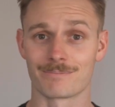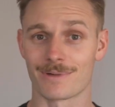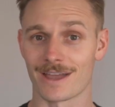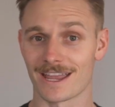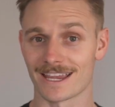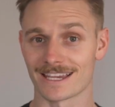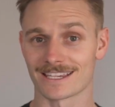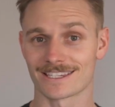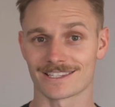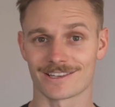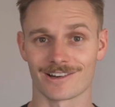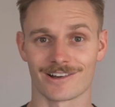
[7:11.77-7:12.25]

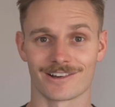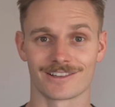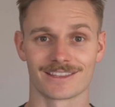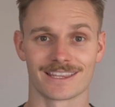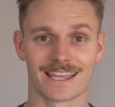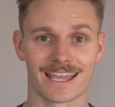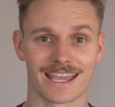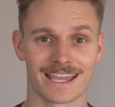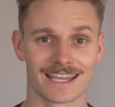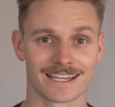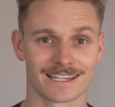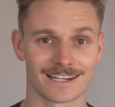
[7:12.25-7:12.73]
based on
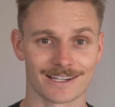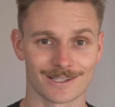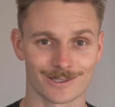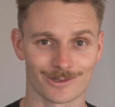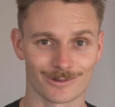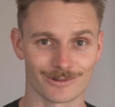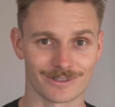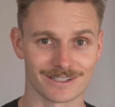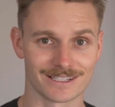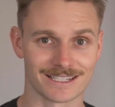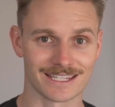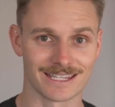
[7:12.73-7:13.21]
the ad I
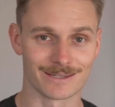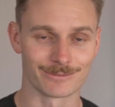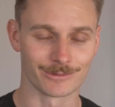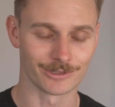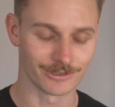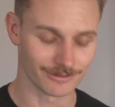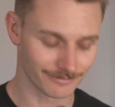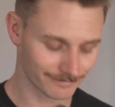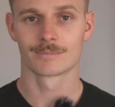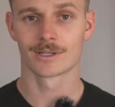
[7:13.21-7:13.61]
saw on Temu.